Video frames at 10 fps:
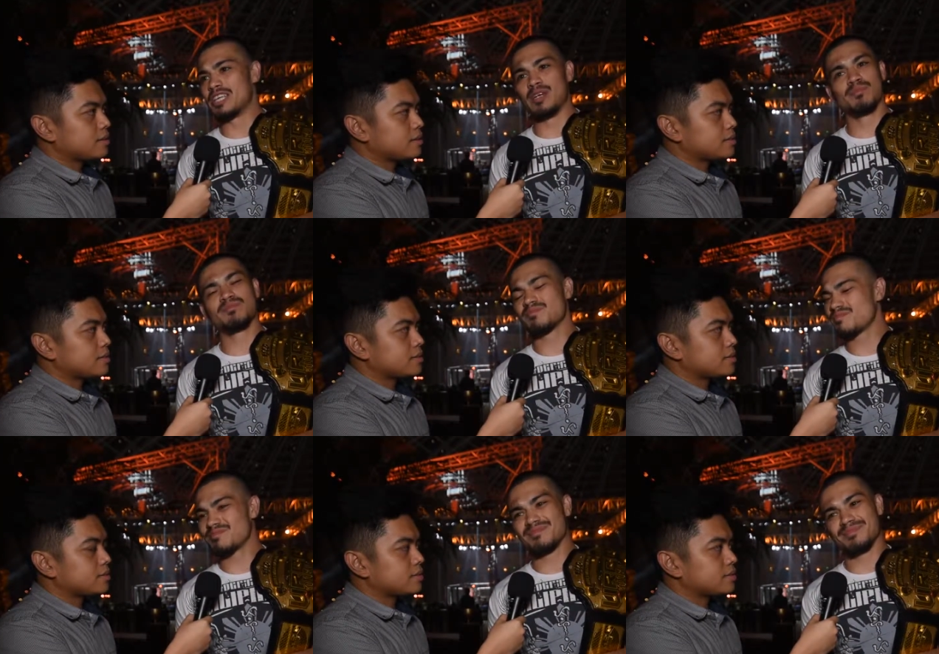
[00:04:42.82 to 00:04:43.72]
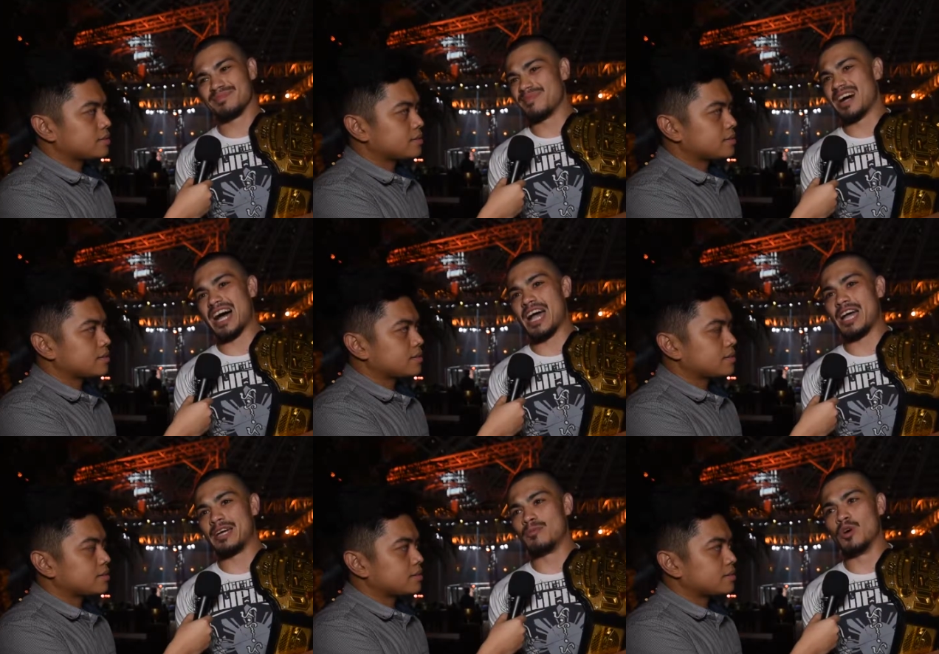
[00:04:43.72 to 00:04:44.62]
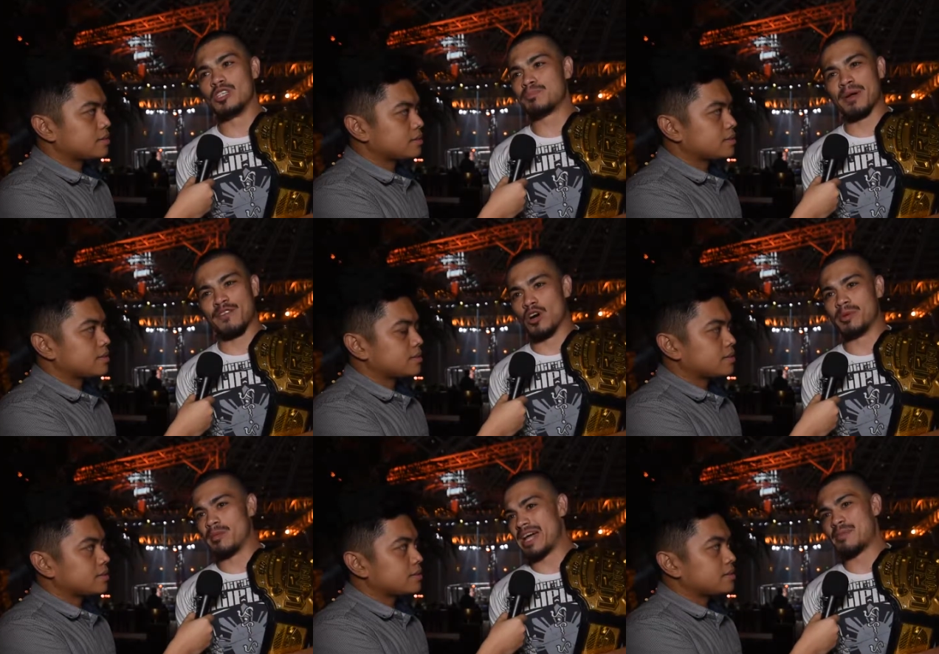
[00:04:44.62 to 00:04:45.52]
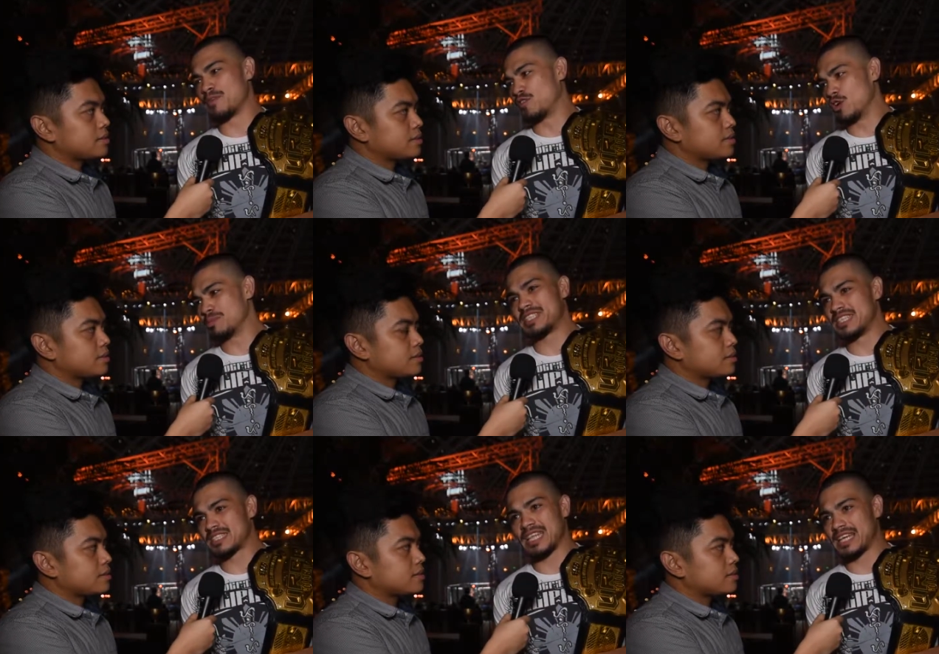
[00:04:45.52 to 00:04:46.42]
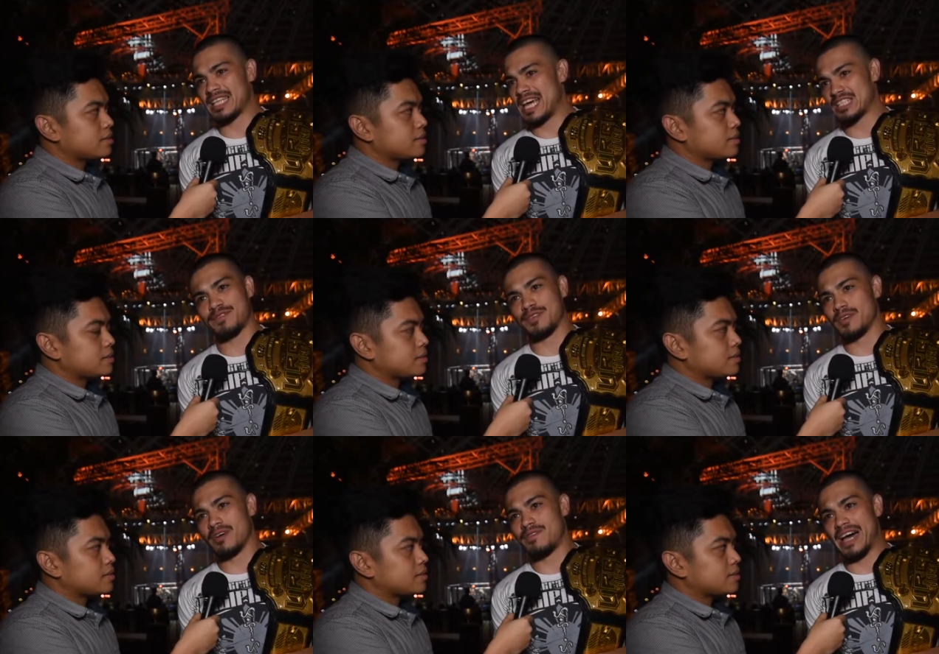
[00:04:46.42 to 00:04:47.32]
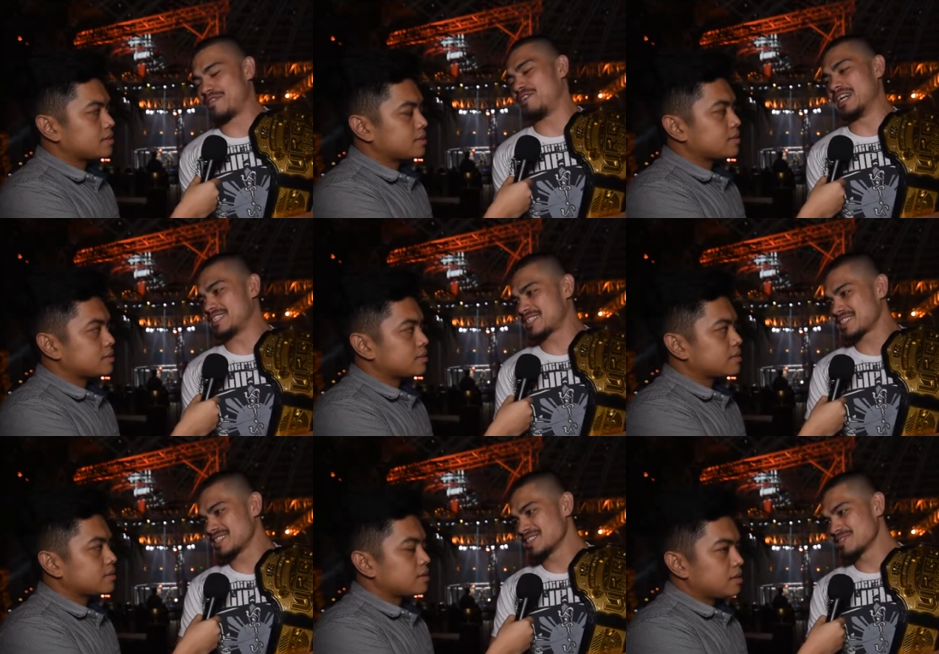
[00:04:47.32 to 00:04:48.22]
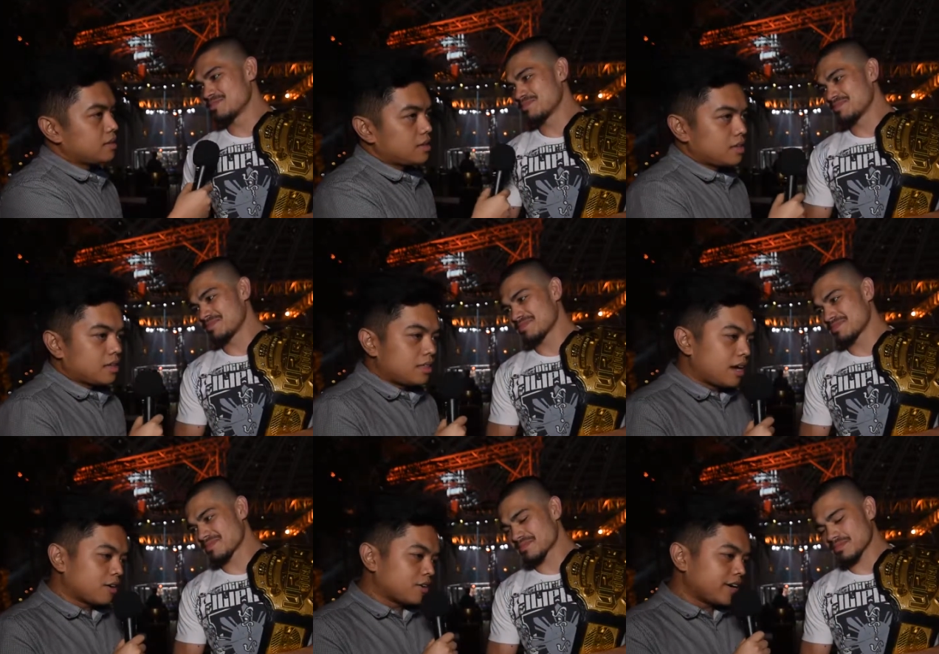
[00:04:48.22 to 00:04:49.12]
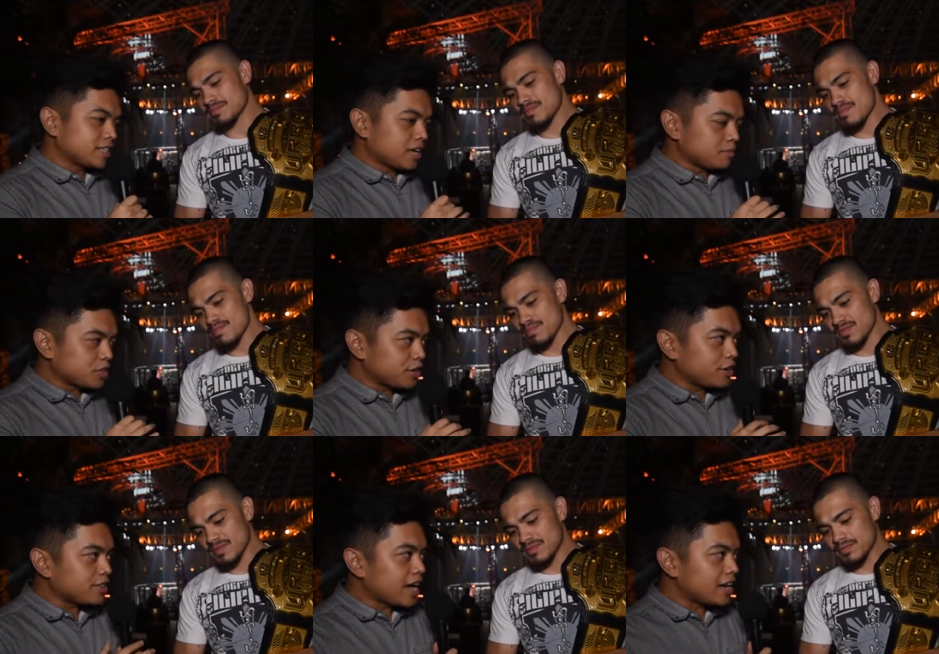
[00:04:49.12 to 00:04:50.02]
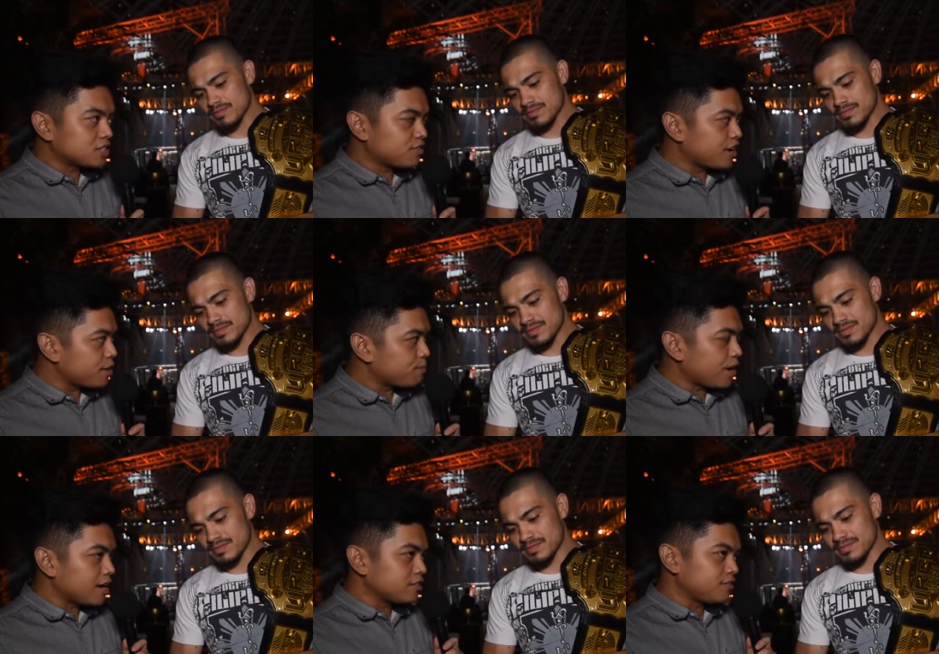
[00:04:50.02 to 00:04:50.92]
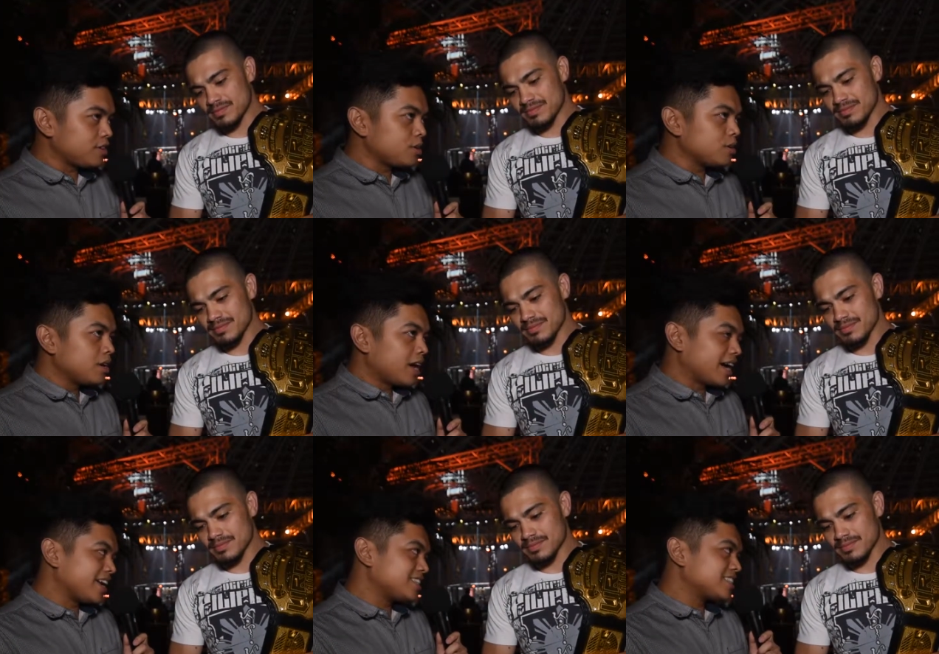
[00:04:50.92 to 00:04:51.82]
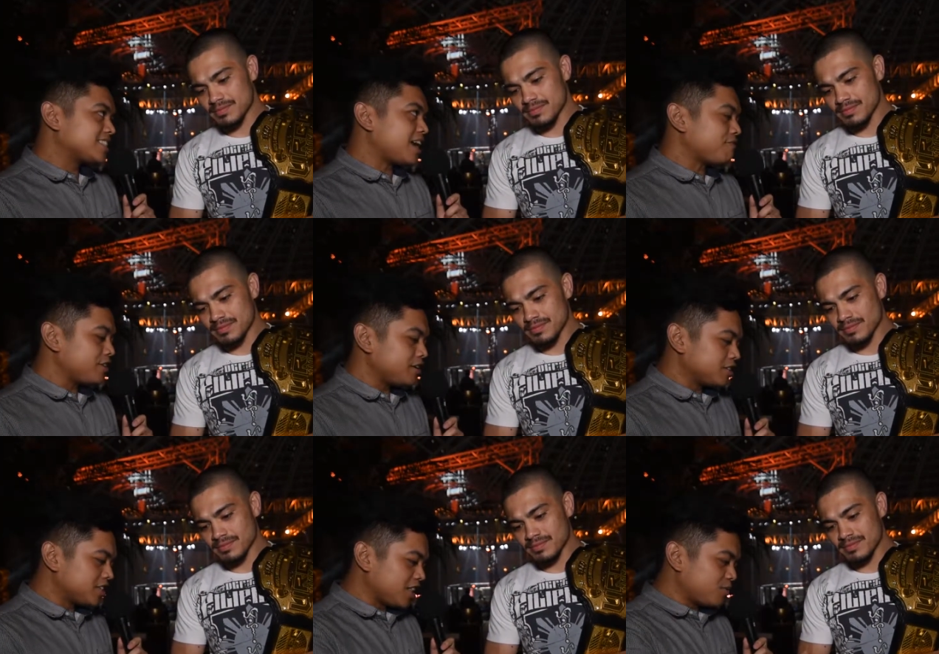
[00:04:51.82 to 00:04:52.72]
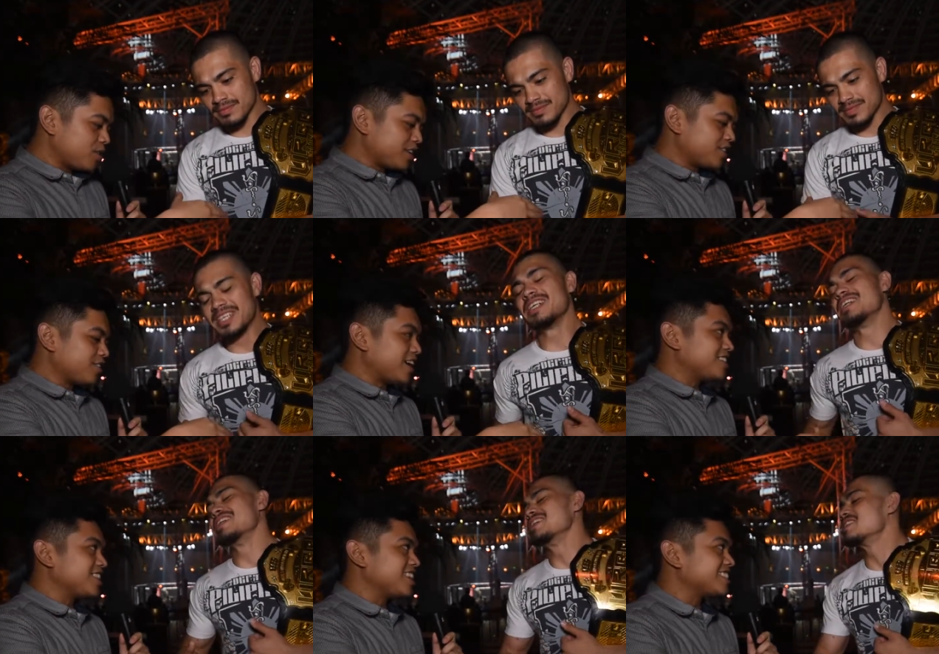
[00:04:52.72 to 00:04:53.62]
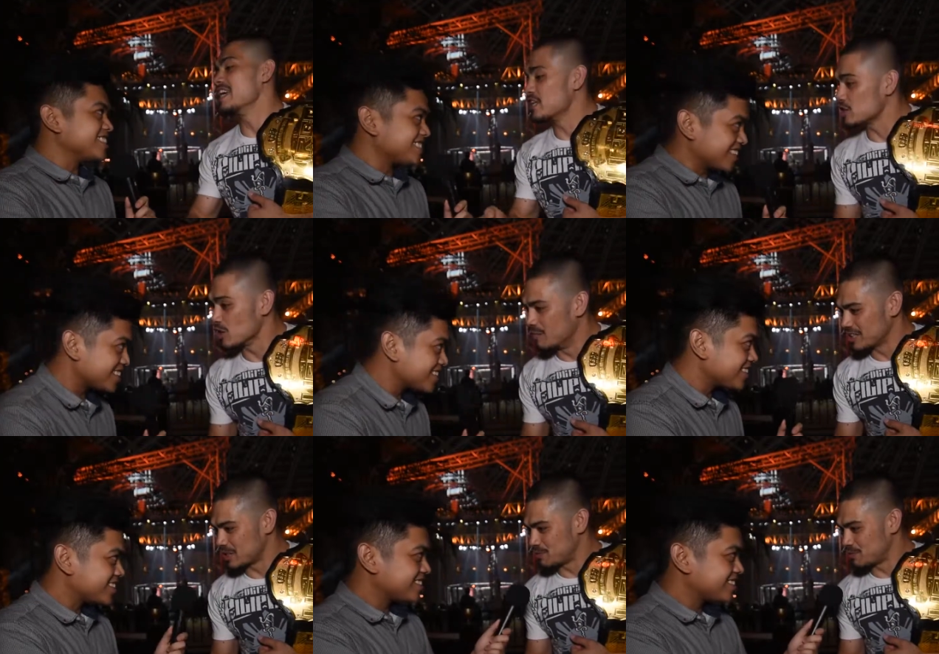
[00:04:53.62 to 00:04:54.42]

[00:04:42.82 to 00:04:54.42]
Speaker 1: him, I wouldn't perform the way I performed since like the last five fights.
Speaker 2: Now, Chris, I'm sure your dad is very proud of you. I guess it's time for you to celebrate. Congratulations.
Speaker 1: Thank you so much. I